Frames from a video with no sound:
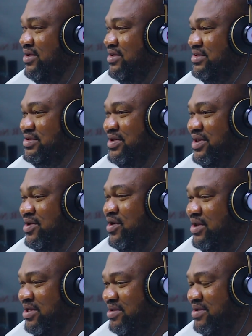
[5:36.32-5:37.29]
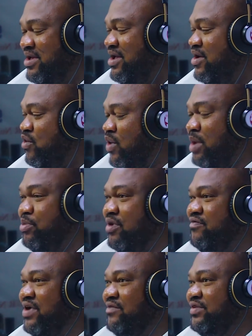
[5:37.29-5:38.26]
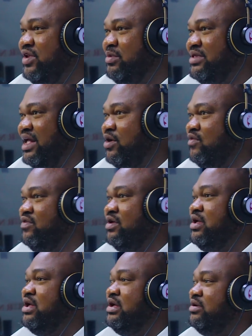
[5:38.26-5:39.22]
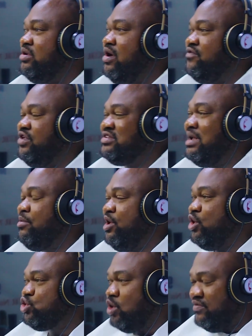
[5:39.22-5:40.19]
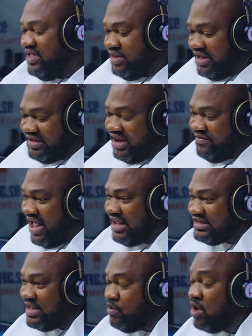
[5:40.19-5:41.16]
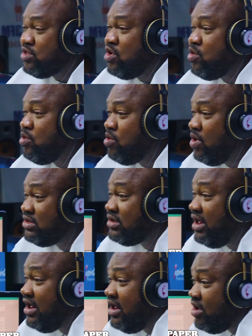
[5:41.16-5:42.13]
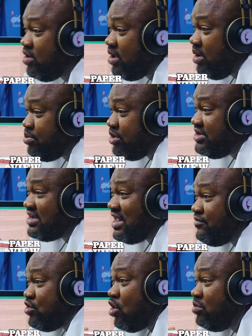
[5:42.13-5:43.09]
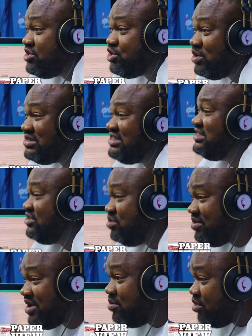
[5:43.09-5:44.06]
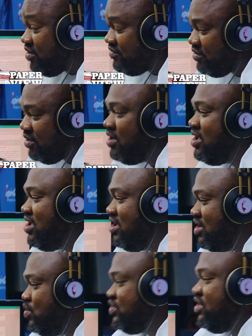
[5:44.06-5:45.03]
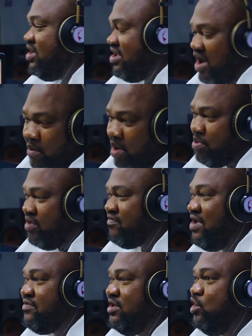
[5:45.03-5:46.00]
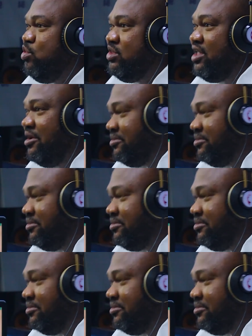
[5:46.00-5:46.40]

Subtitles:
So they call him 1.5 kilometer. Governor Sabalato, they say they ask him what project have you commissioned since he became governor. He will say he ran 1.5 kilometer.